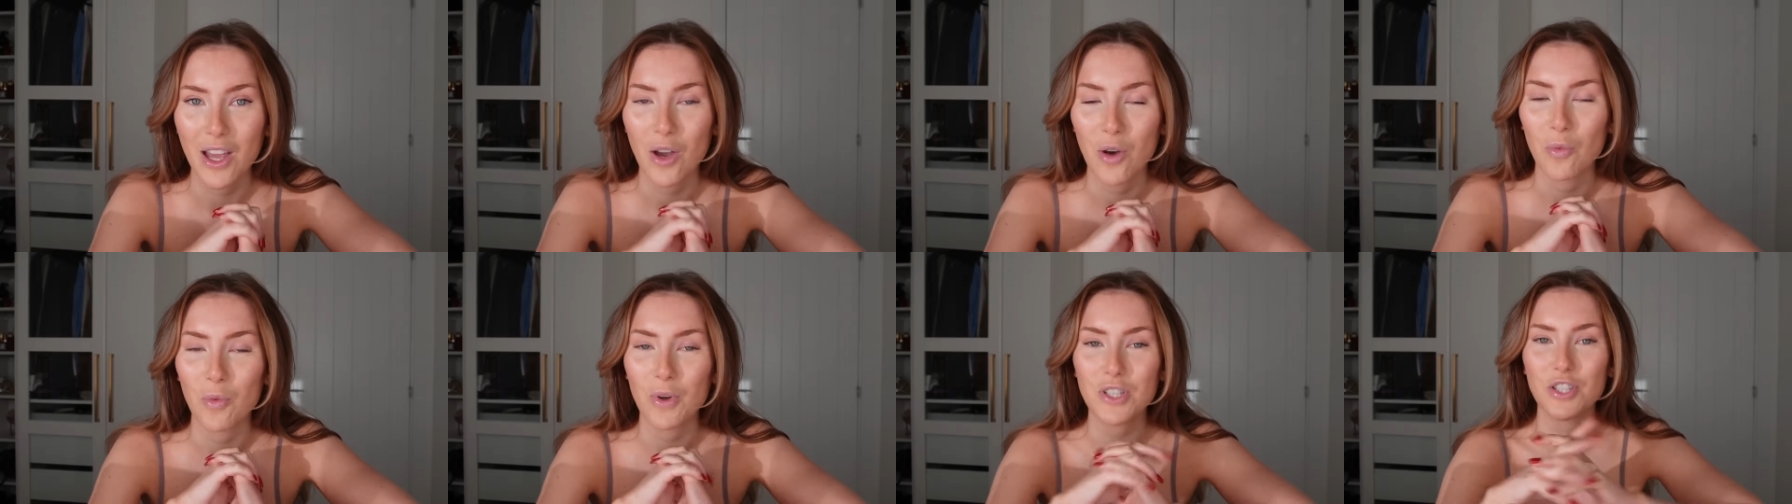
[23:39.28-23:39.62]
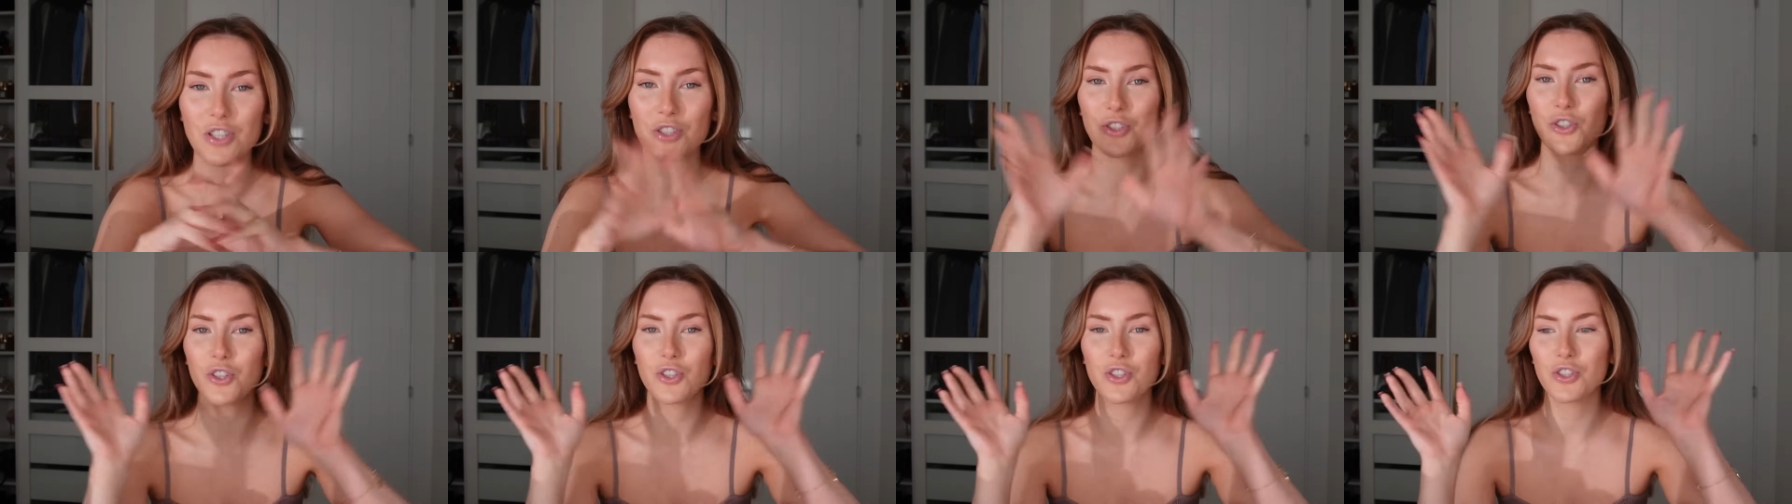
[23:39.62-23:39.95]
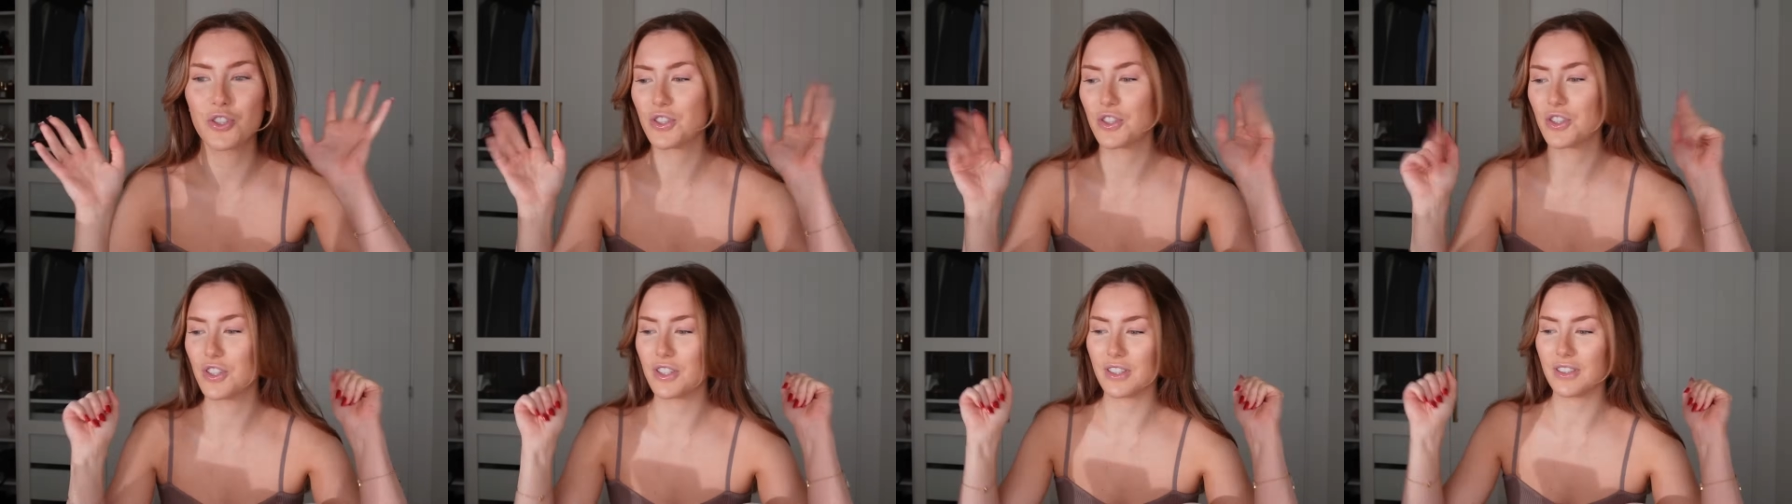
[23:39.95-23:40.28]
which is
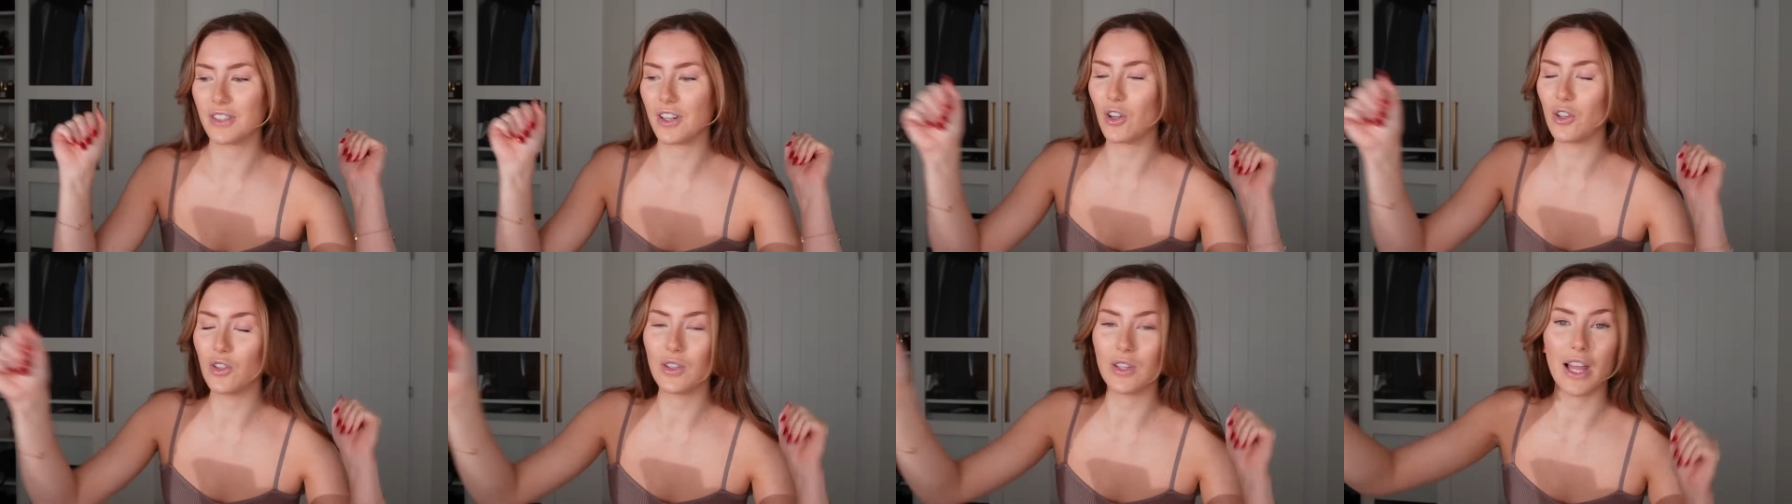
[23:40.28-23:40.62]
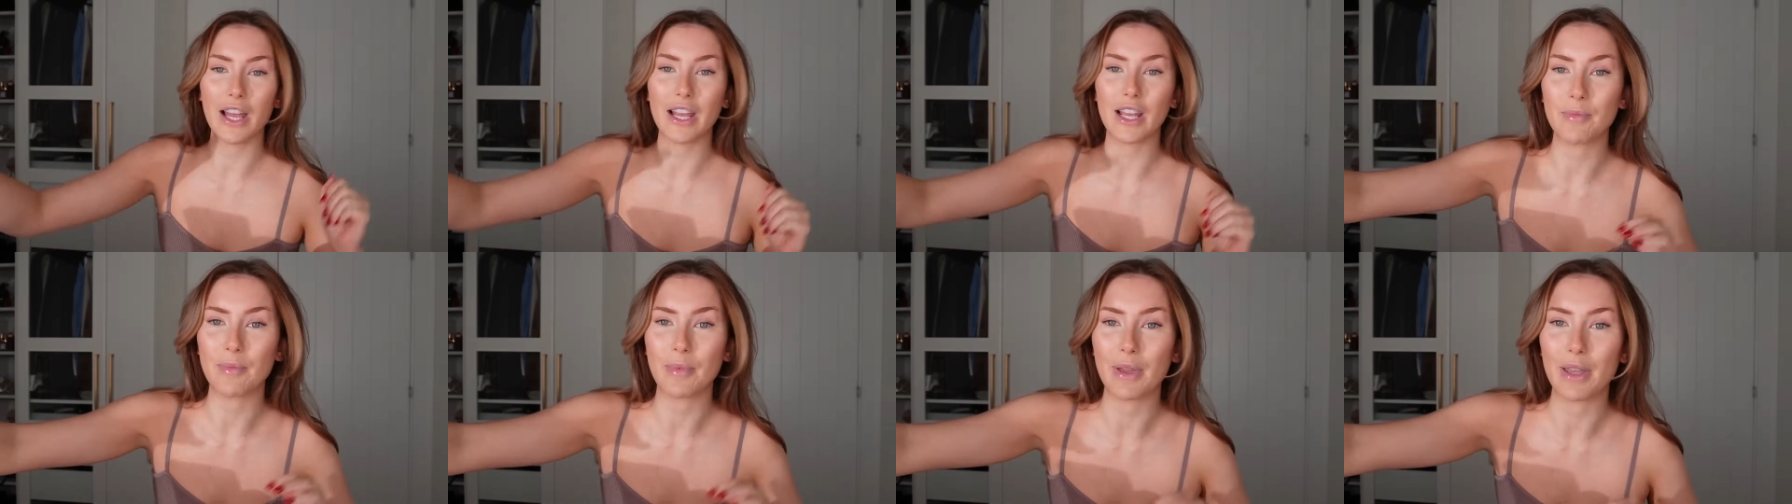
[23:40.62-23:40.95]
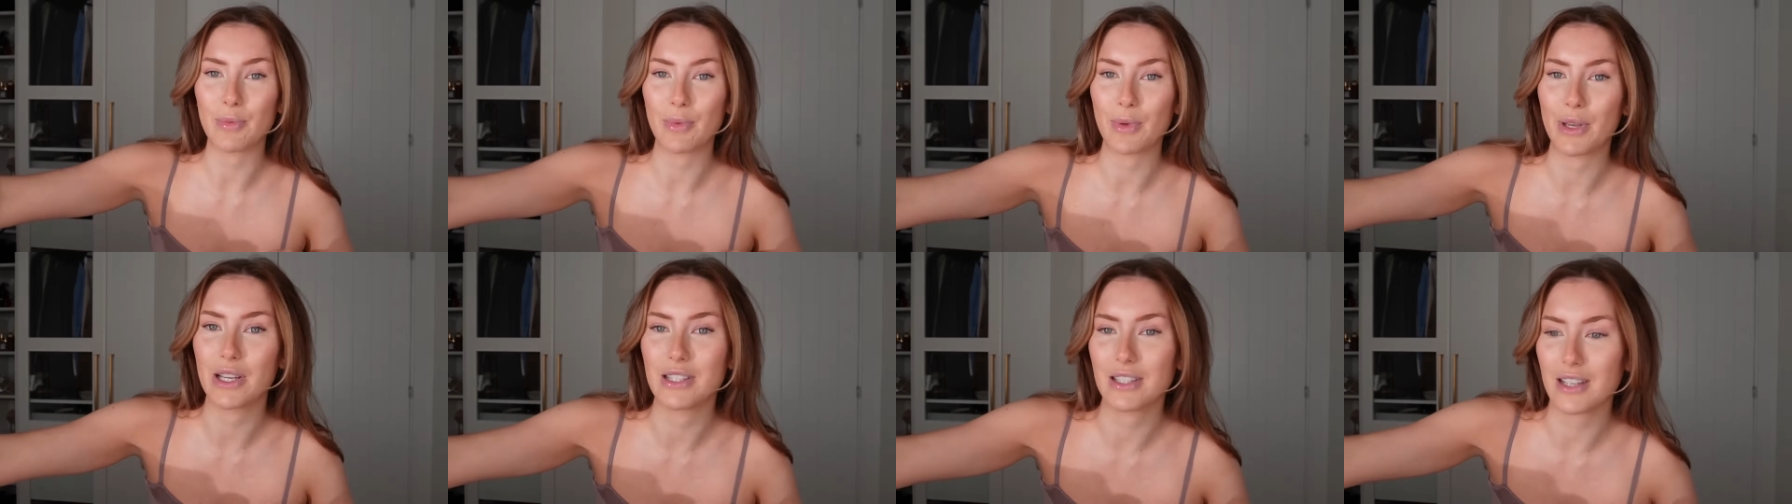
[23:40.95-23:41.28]
just unlike me
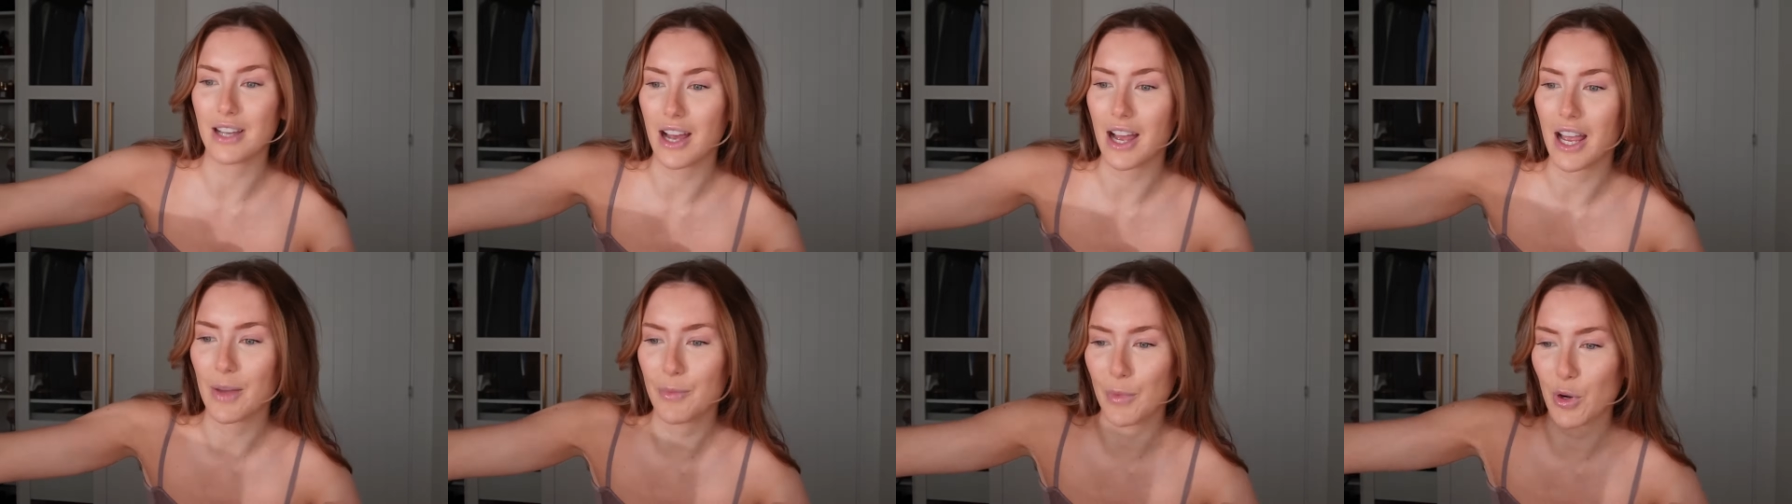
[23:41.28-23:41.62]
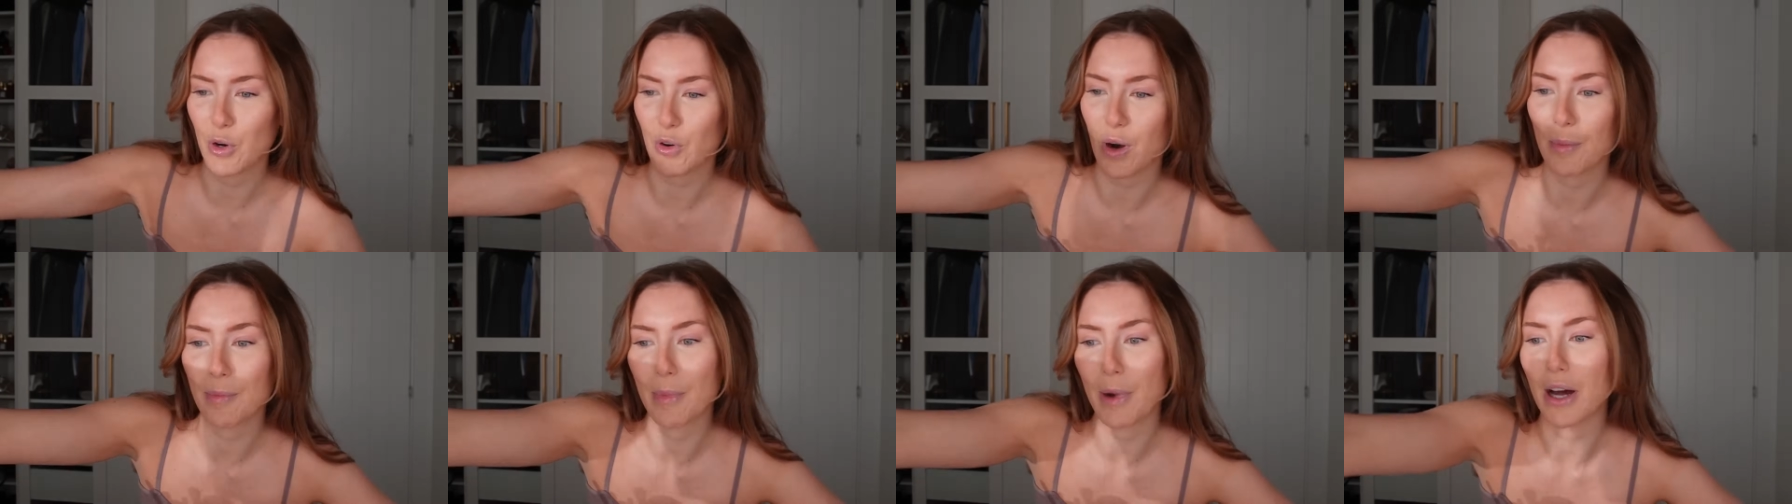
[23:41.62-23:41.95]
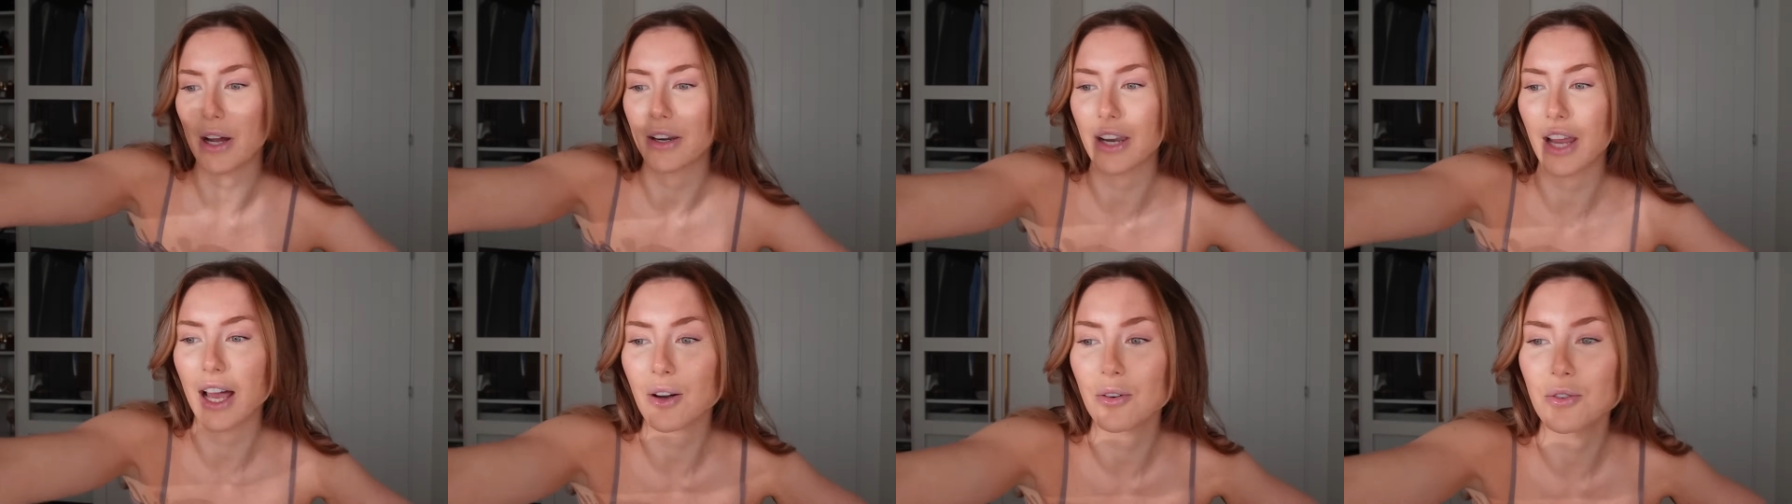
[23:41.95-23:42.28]
because I am a grandma
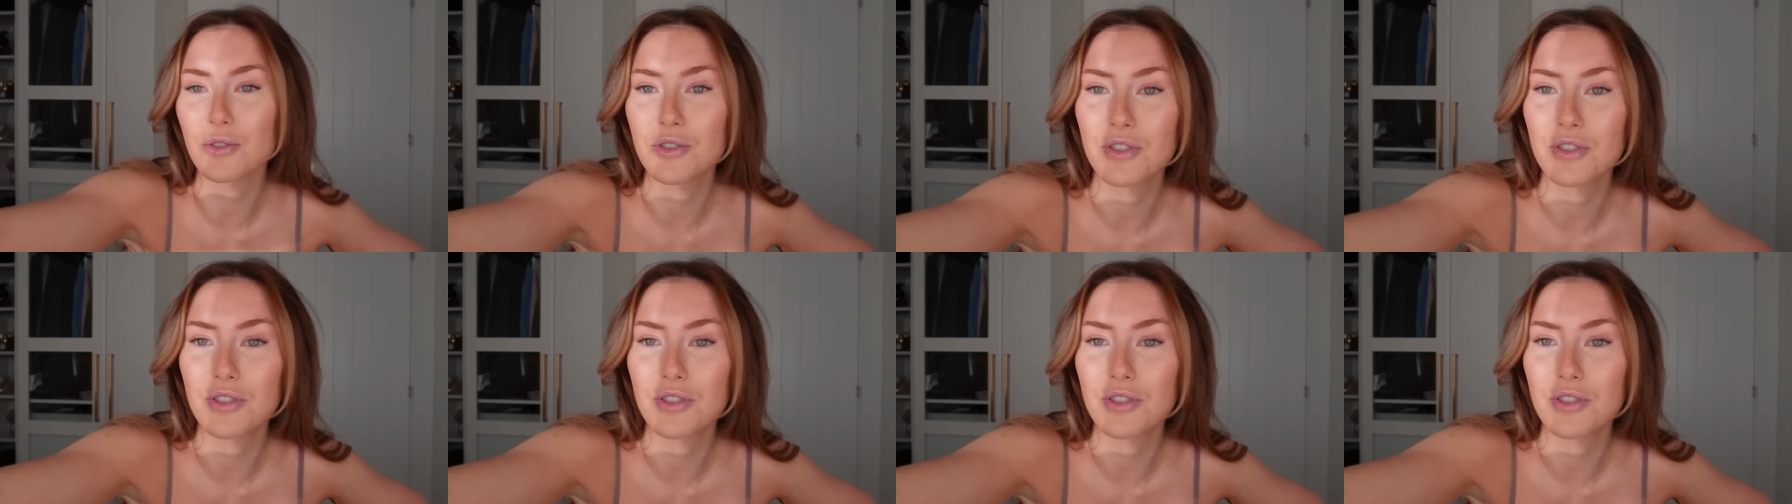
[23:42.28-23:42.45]
now